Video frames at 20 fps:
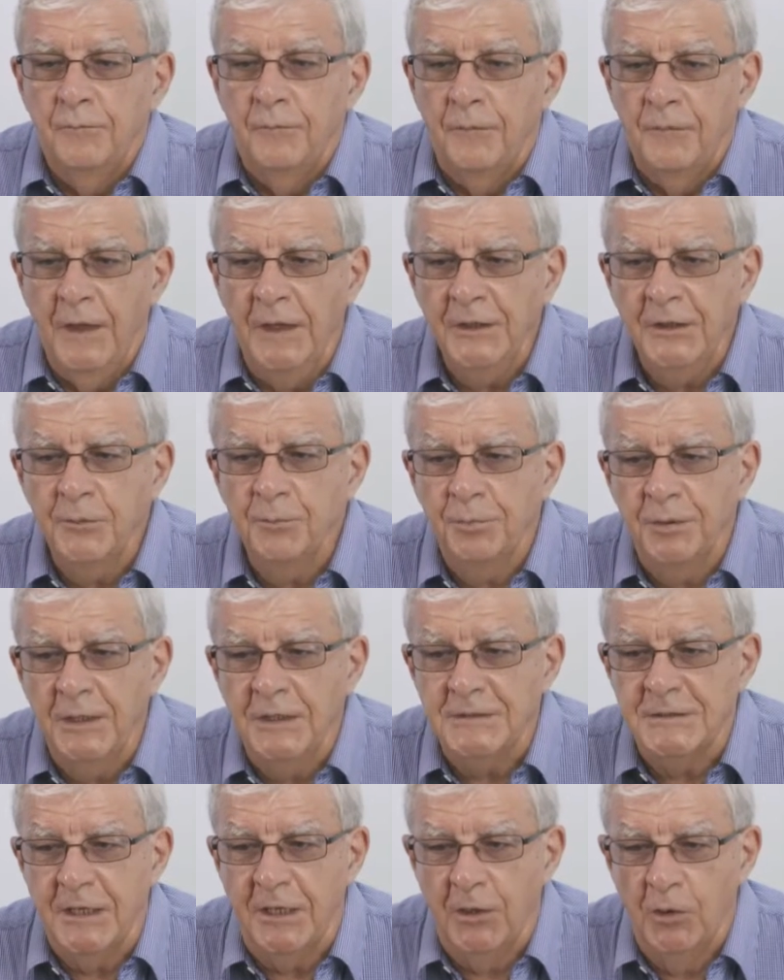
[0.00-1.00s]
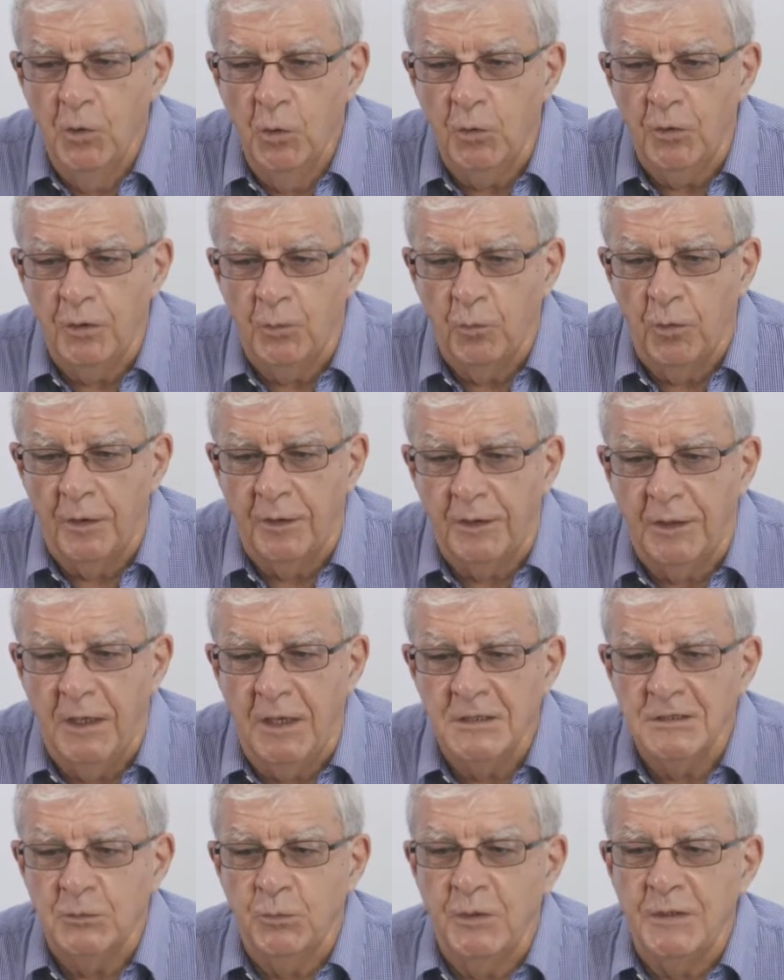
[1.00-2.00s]
That completes our look at what
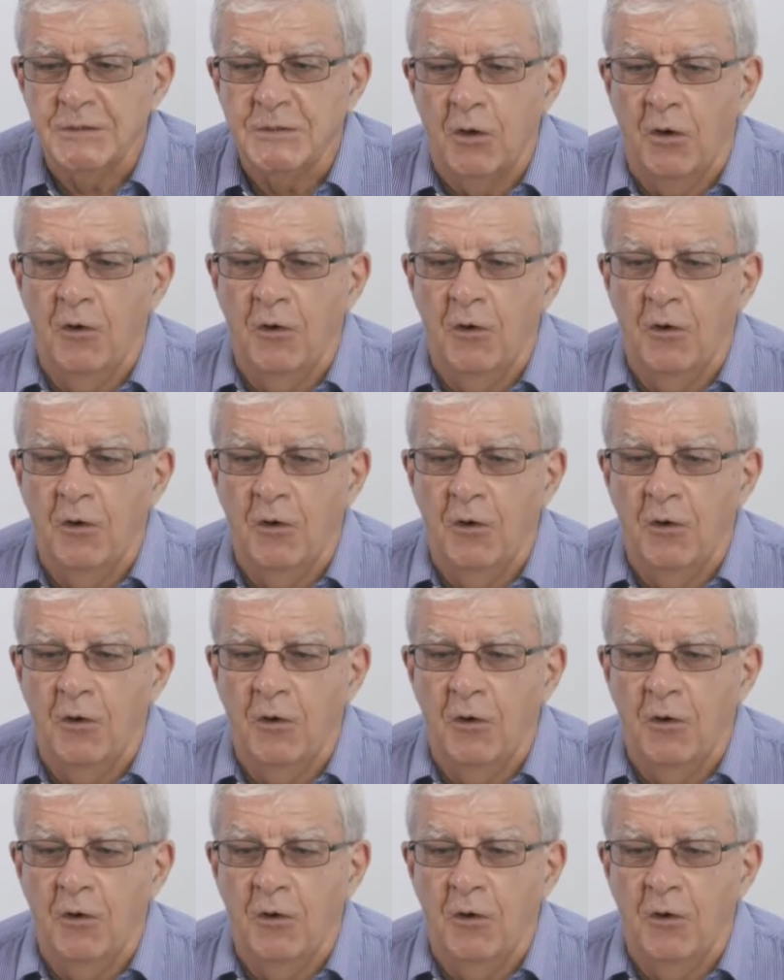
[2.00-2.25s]
ClassWiz